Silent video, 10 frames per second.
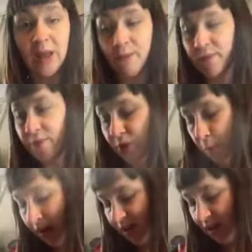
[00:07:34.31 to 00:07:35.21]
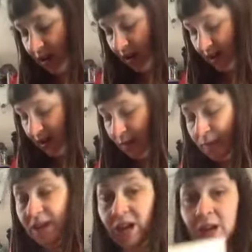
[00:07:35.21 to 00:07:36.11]
for the pattern. Now the
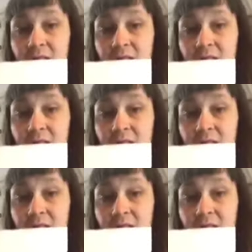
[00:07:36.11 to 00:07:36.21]
pattern